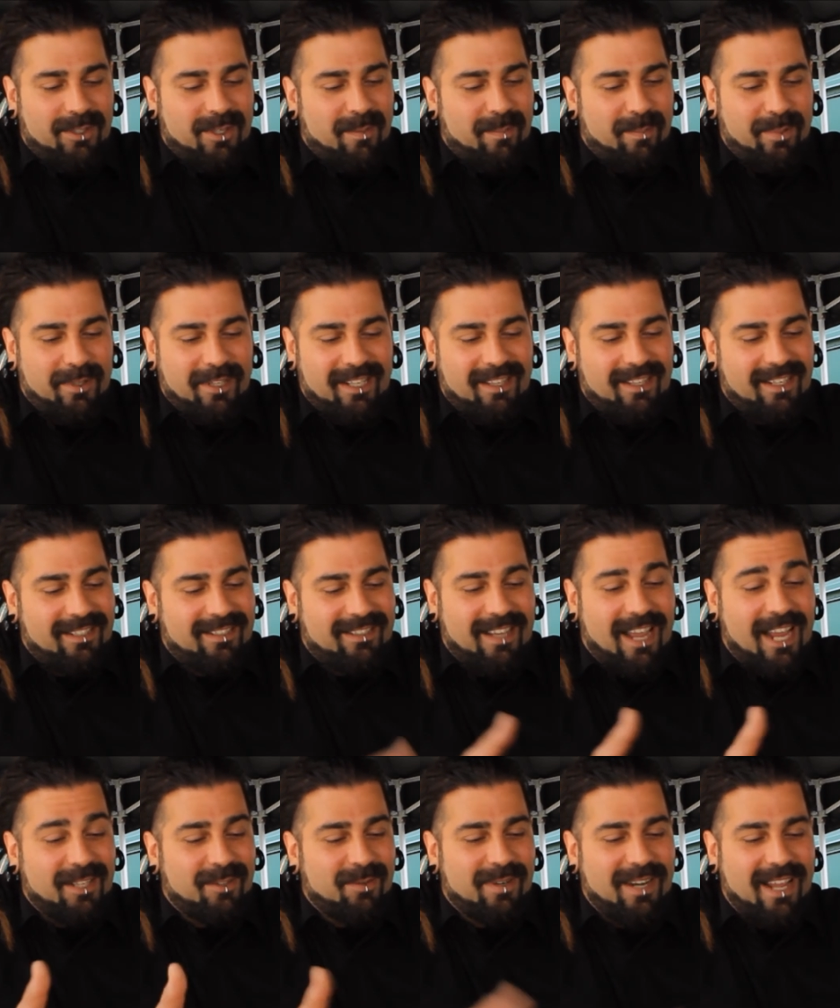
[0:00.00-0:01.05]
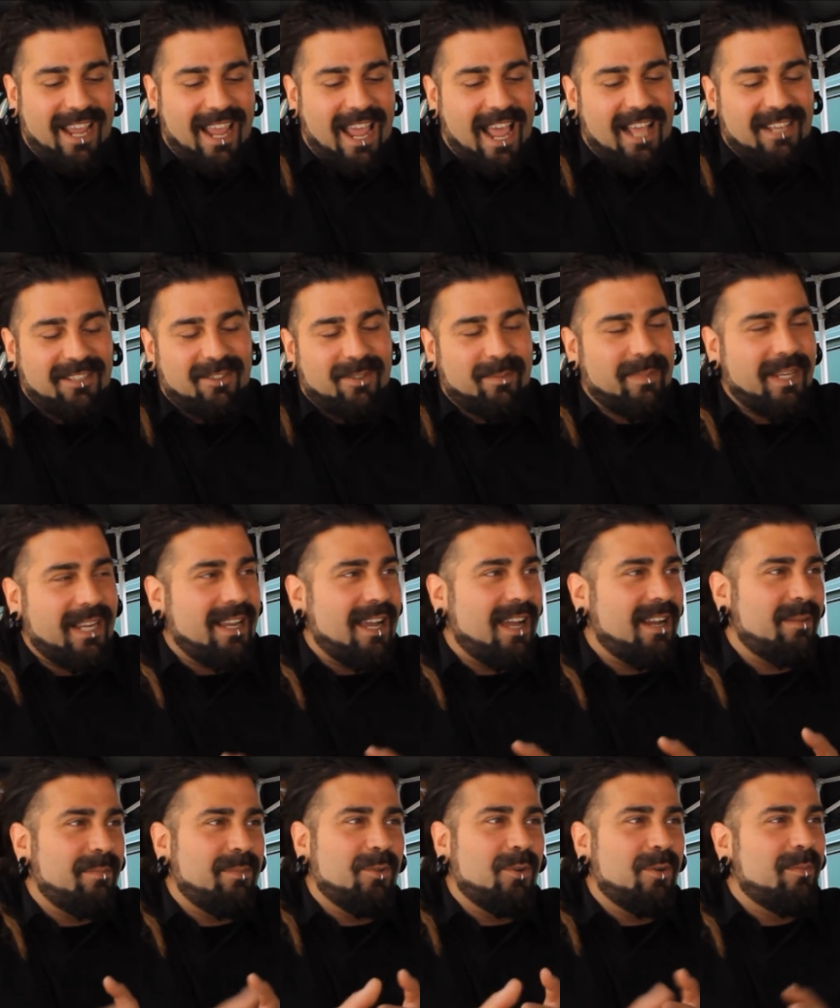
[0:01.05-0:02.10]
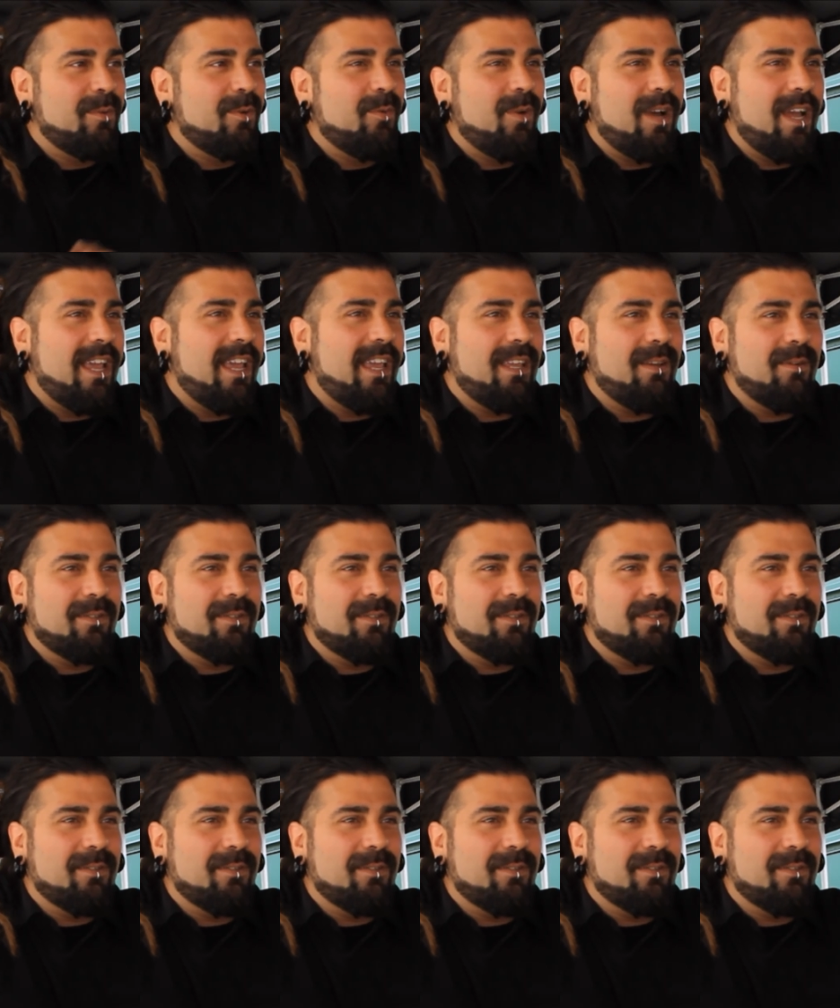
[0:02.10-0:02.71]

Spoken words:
completely psyched when I asked him. It kind of blew him away. He